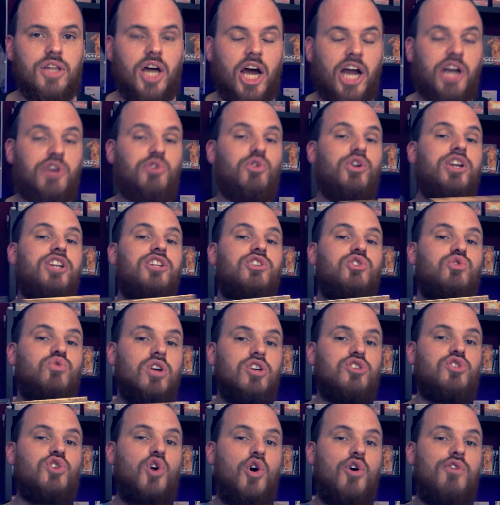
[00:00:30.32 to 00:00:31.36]
I created
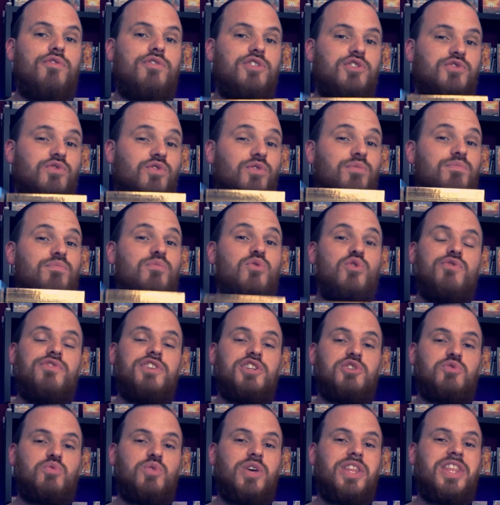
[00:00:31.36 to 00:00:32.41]
crossovers from
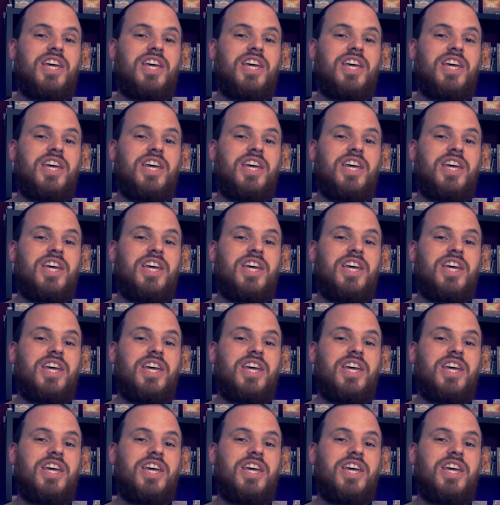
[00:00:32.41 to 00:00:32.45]
movies